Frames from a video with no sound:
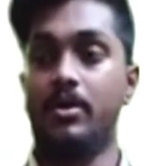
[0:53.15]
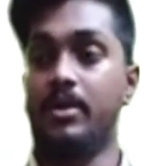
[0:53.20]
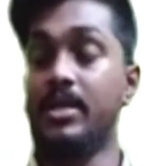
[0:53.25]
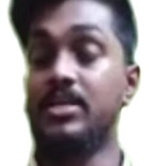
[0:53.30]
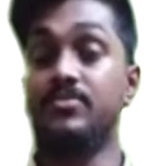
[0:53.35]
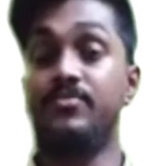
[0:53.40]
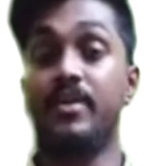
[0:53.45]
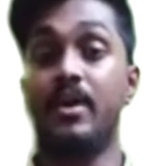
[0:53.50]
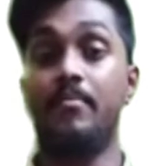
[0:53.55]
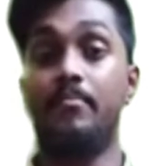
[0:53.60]

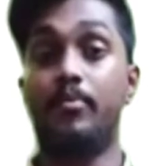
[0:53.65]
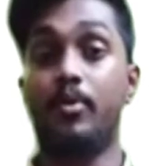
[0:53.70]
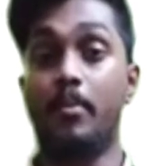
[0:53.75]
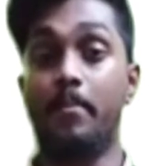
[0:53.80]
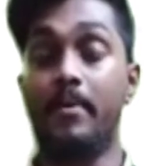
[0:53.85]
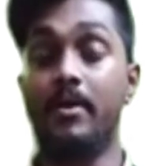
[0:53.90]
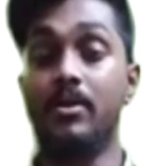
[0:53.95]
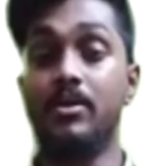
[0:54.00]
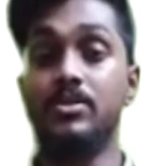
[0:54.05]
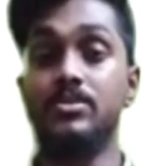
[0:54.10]
Next we have
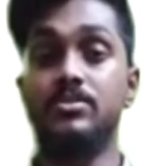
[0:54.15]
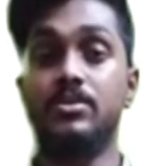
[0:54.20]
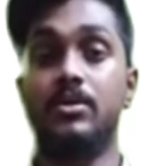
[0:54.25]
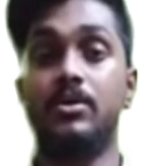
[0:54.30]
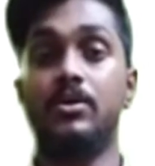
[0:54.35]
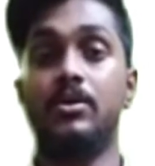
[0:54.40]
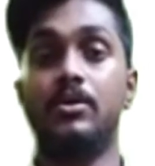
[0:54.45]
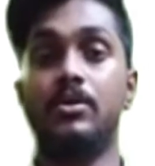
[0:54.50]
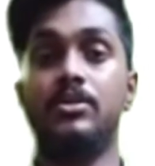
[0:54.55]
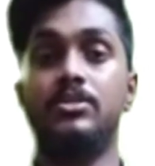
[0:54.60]
propellers.
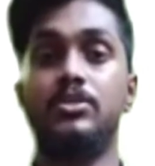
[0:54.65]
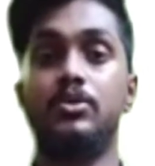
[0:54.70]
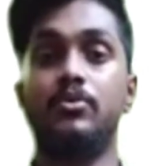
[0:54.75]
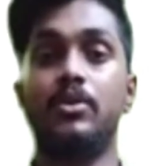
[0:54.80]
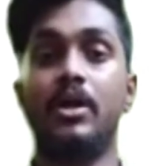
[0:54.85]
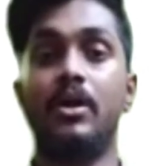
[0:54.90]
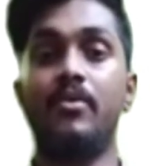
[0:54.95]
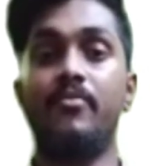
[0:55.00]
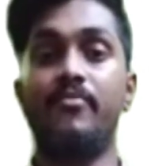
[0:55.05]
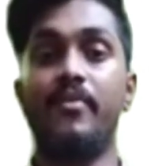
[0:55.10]
It
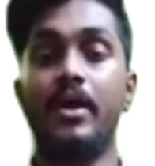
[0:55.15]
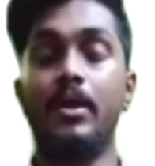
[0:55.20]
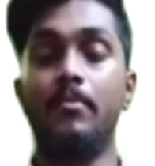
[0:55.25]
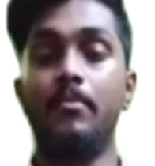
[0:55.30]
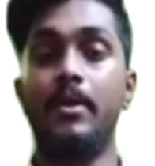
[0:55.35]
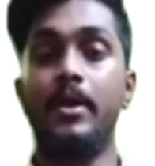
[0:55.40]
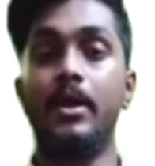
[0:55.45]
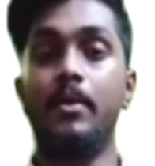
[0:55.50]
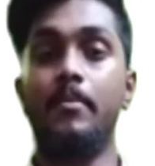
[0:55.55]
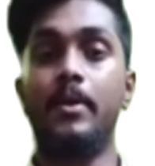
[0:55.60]
looks like a
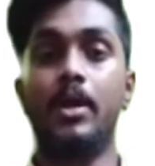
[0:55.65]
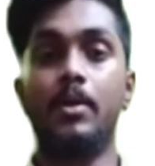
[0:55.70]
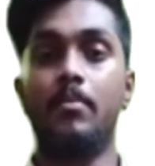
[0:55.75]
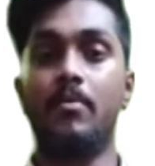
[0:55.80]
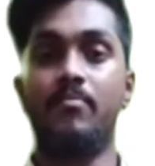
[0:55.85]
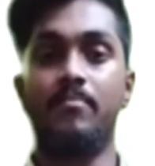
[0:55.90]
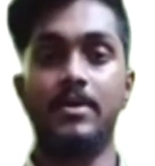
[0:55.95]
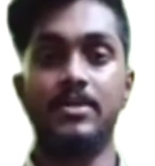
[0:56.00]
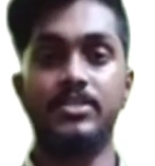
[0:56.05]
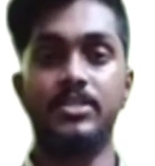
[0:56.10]
fan blade made up
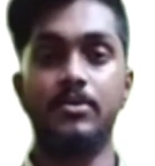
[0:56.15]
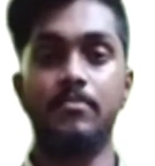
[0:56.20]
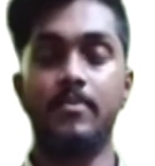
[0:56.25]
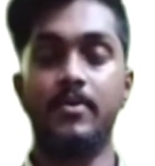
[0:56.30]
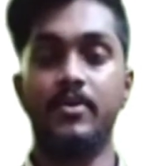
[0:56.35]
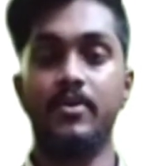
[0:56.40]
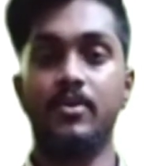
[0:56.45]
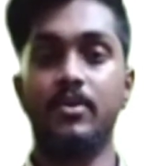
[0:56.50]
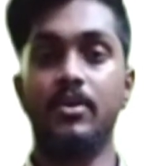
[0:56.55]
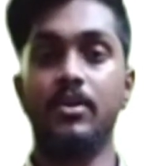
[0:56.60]
of plastic
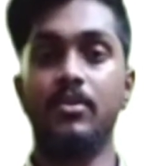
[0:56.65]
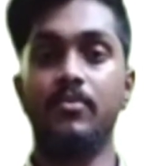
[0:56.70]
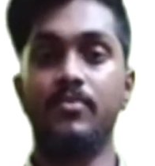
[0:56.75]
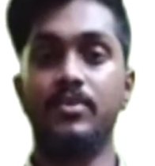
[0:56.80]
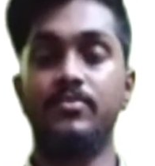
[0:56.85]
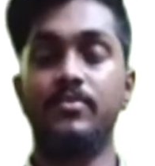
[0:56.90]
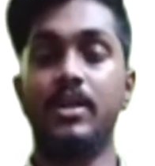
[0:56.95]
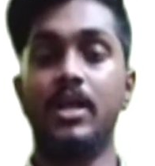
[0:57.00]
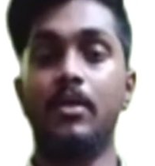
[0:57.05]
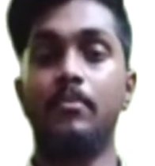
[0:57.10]
material,
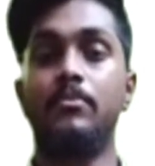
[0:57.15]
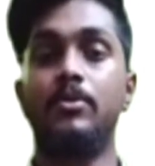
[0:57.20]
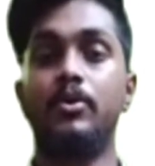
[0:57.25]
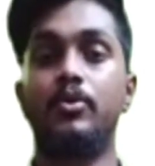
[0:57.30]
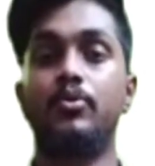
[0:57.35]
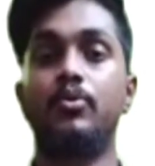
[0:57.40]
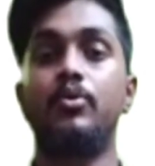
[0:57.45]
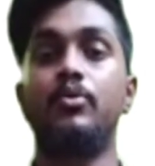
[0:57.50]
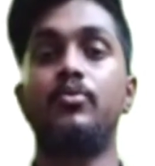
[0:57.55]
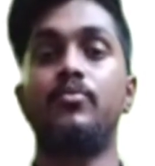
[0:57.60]
which will help the
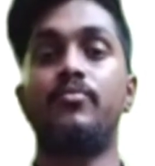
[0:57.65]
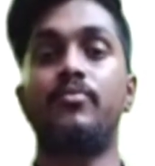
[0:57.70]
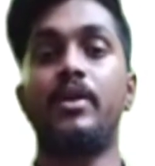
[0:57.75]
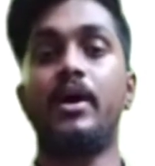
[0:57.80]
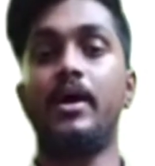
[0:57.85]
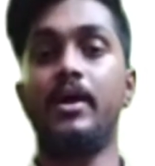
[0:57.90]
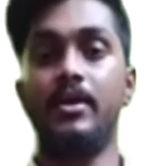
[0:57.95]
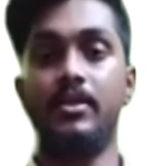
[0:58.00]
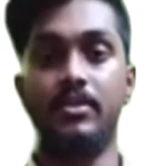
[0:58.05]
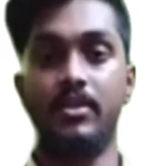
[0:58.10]
drone to
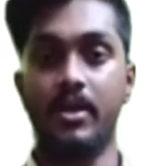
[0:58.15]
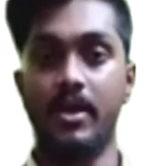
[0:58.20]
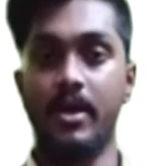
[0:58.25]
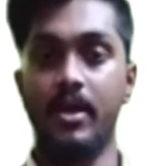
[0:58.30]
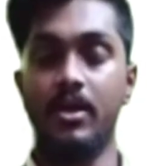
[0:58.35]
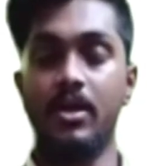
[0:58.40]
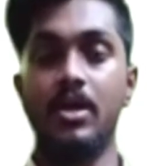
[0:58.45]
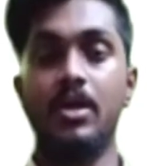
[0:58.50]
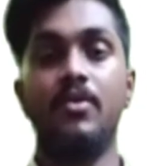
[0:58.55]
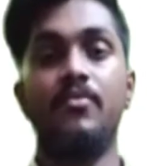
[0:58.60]
fly in the
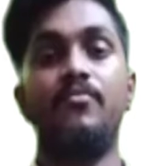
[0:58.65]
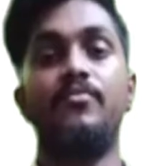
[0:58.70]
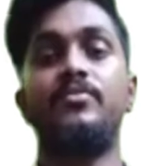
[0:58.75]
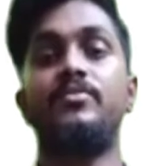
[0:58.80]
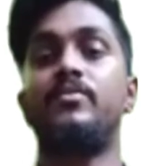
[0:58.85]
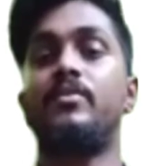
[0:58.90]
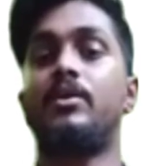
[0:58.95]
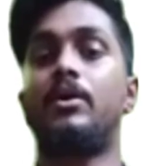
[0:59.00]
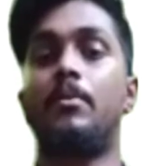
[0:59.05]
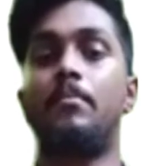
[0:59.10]
air,
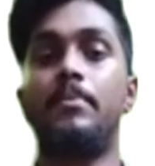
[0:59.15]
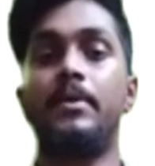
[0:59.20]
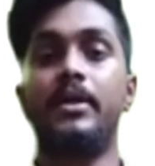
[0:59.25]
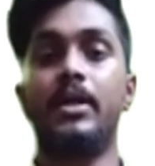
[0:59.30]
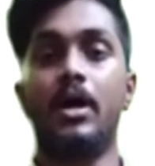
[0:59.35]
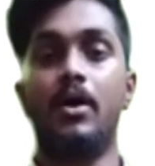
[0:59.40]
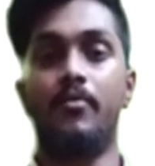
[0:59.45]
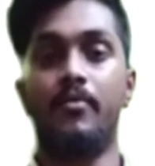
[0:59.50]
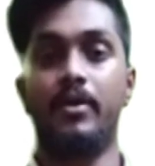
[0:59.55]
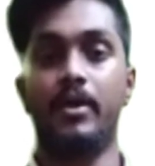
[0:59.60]
which will
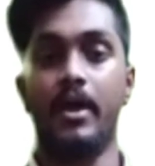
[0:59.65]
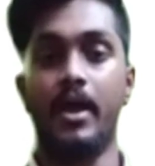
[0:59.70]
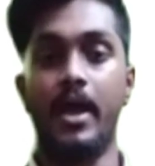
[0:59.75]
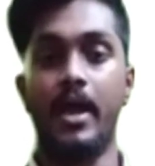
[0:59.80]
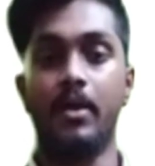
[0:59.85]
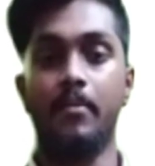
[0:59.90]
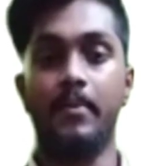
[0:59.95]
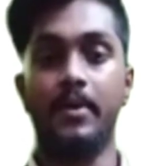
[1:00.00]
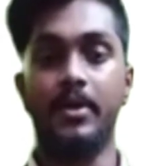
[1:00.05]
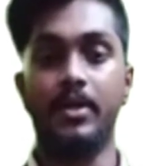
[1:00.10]
complete our
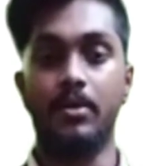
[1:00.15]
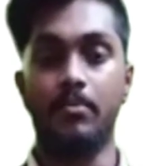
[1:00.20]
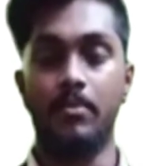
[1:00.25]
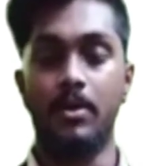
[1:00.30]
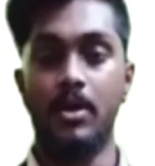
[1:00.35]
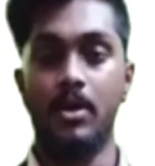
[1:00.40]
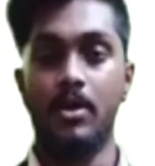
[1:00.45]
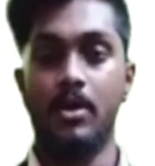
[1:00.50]
air medium.